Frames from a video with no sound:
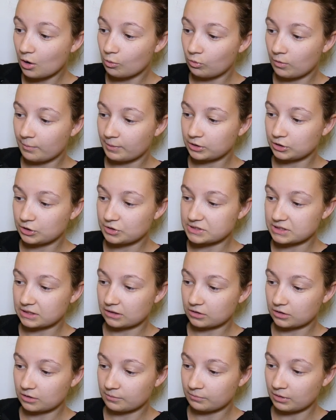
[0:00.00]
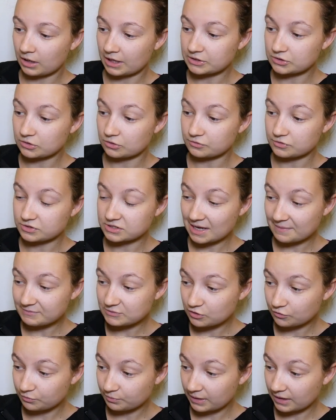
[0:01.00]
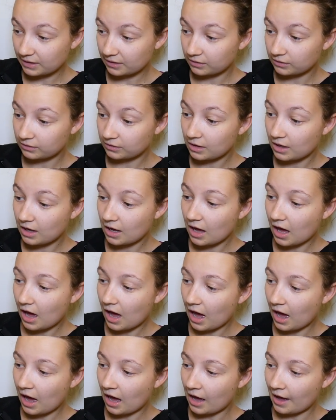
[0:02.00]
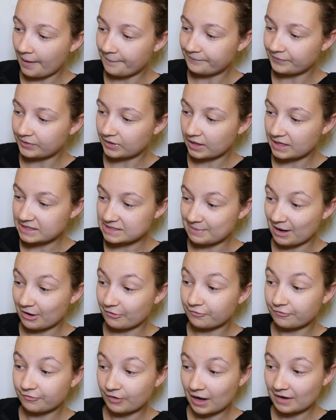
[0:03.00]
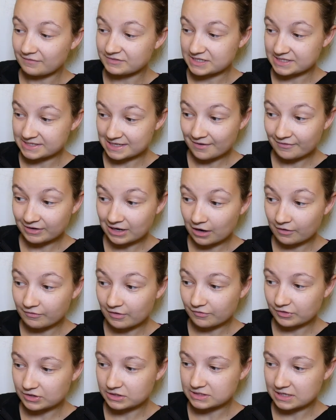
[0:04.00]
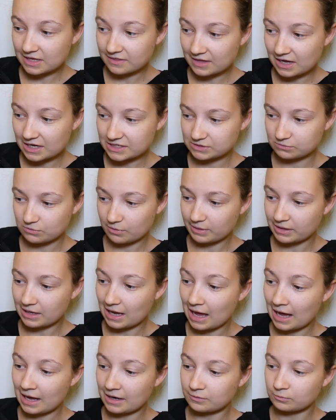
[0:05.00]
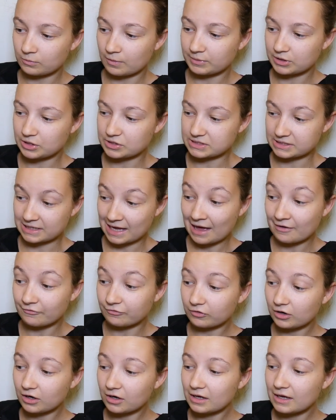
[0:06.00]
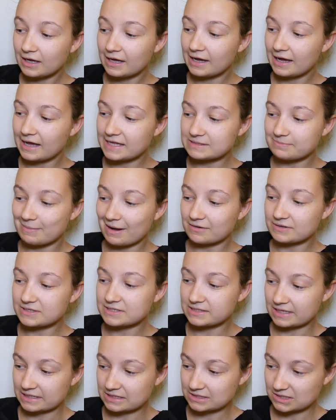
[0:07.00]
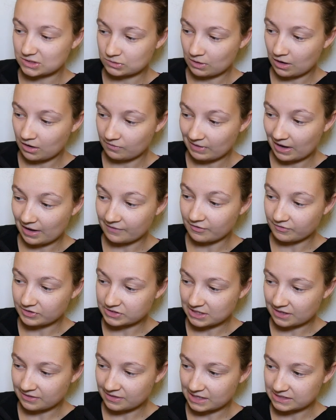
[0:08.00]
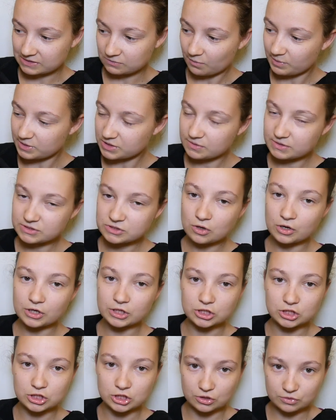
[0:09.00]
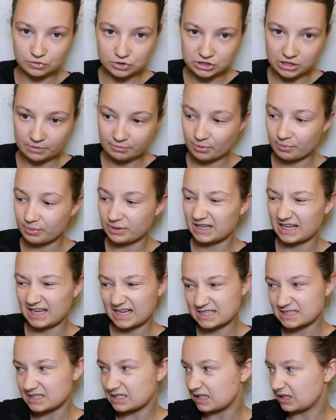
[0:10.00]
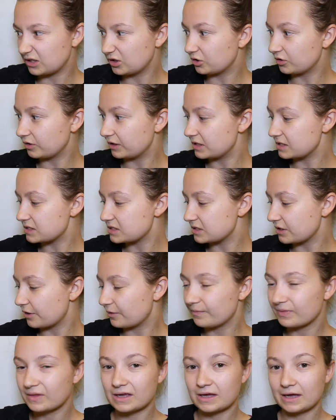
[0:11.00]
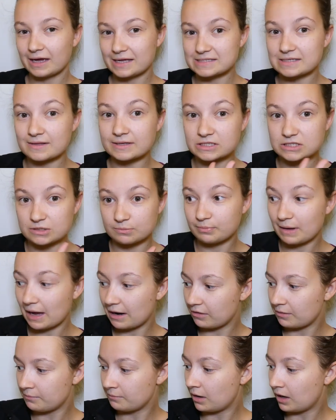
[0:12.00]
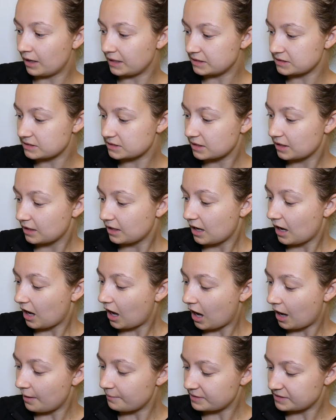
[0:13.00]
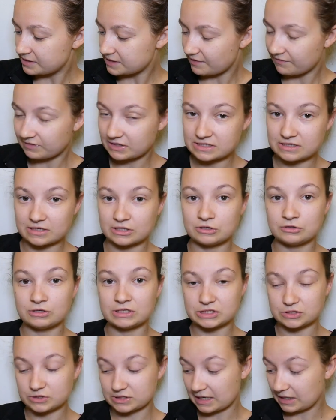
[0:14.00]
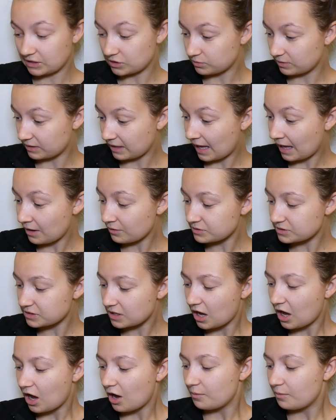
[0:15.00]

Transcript: Women using a combined contraceptive pill, it's about 5 to 7 out of every 10,000 women, and women using Evra, it's about 6 to 12 out of every 10,000 women. So it's not a huge number, but it is an increase. So it's something to bear in mind, and definitely something you need to take into account.